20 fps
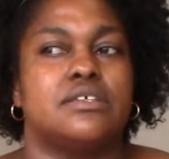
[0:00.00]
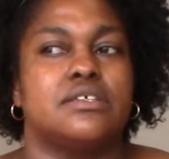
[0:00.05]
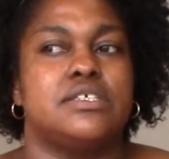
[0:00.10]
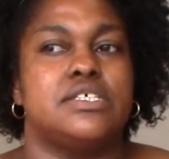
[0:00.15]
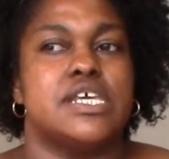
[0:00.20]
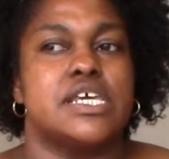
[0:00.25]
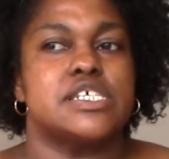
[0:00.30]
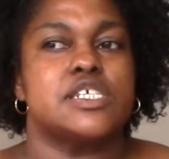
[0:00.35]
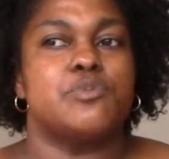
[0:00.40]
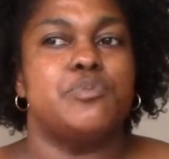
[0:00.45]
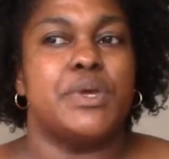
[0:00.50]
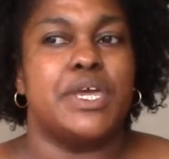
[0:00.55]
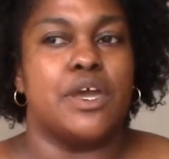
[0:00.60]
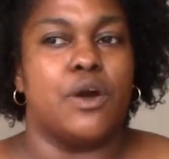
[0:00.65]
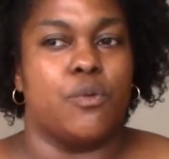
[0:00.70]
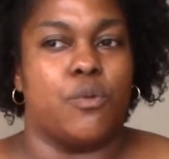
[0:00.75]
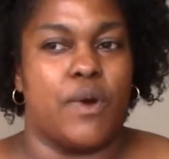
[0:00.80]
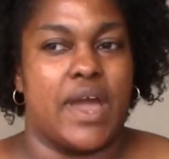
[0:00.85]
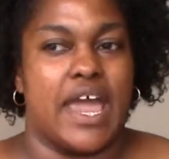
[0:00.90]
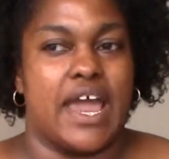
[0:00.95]
just be
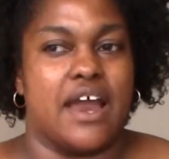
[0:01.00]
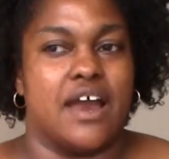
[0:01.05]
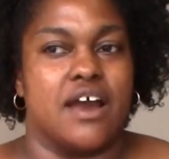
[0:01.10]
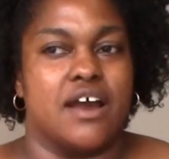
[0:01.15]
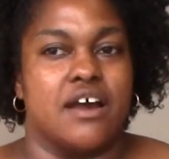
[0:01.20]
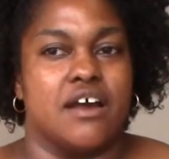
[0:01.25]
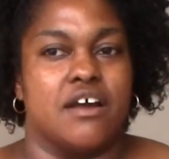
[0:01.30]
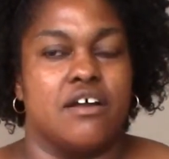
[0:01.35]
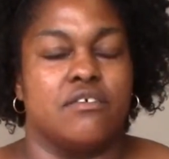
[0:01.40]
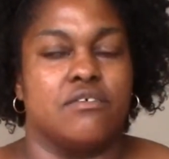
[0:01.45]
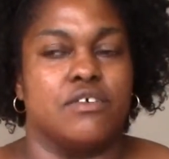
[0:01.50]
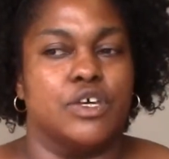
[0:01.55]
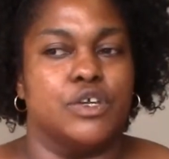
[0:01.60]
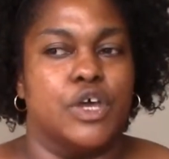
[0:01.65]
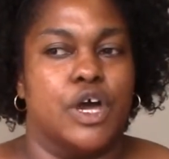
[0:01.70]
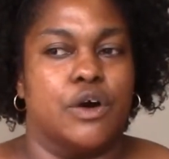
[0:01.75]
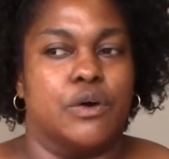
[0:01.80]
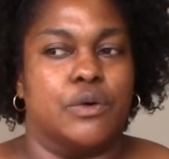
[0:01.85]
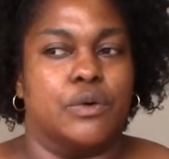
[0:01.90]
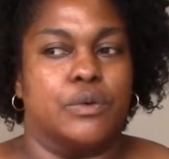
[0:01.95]
aware,
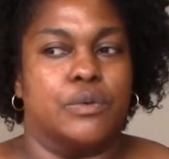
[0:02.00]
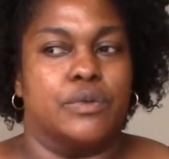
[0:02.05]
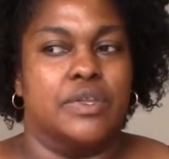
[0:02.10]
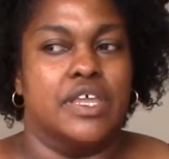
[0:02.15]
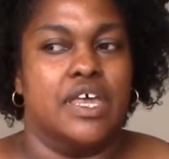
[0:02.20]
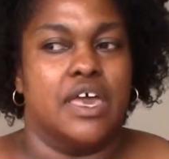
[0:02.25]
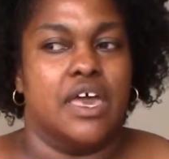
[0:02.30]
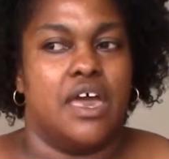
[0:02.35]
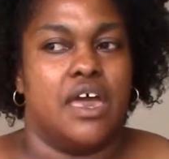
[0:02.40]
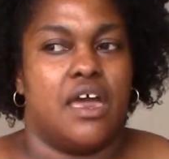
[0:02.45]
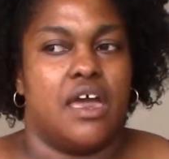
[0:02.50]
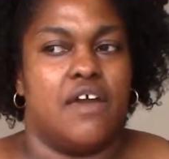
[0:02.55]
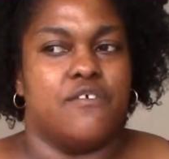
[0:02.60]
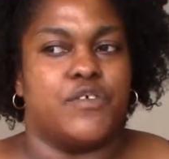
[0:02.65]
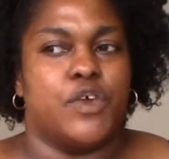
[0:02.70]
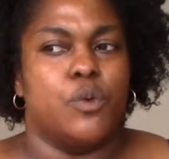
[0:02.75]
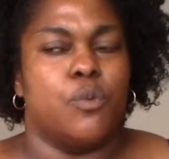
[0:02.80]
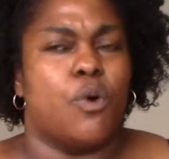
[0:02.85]
if you